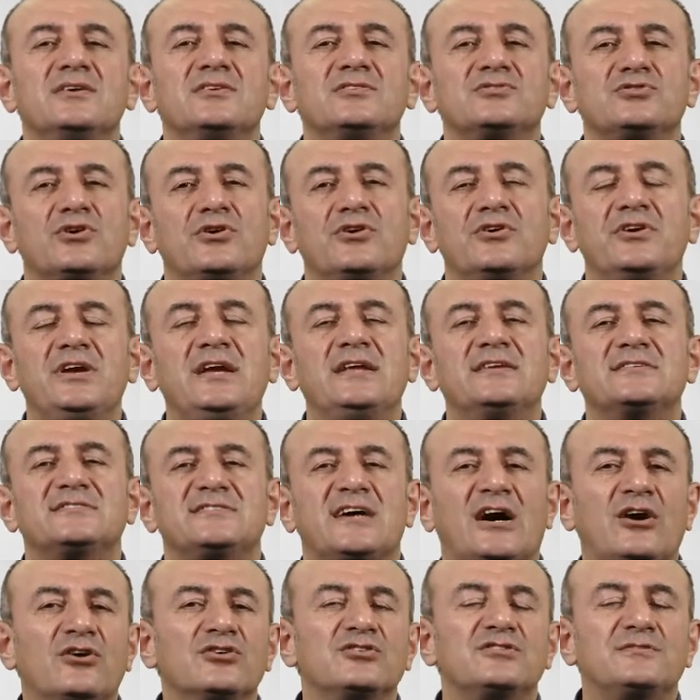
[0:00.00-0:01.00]
So in
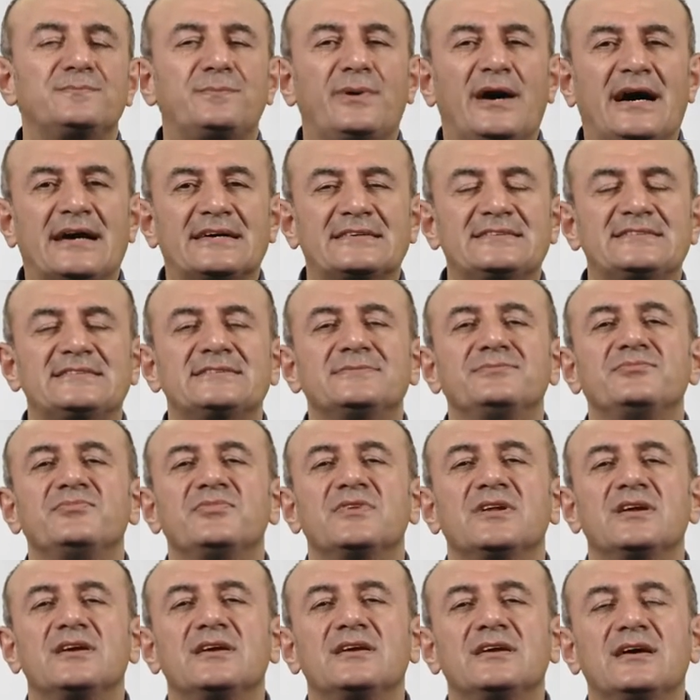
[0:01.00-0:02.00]
south parts,
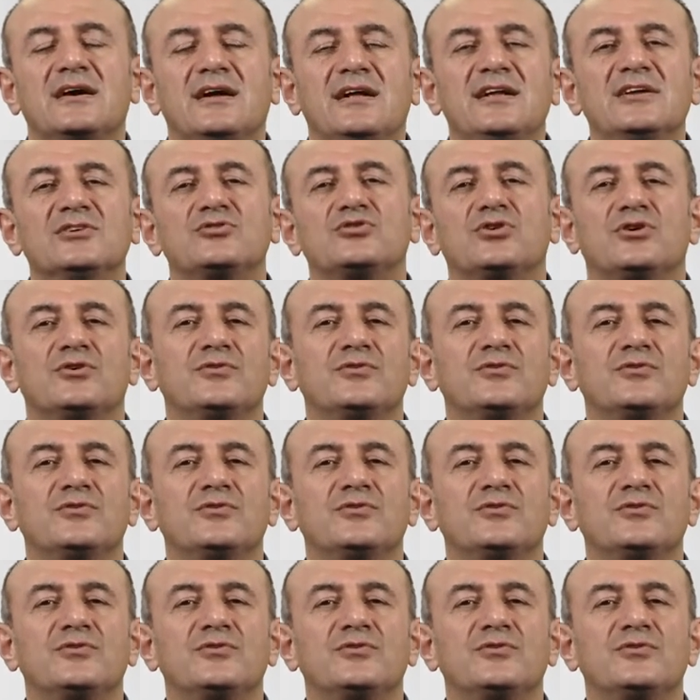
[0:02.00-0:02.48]
a lot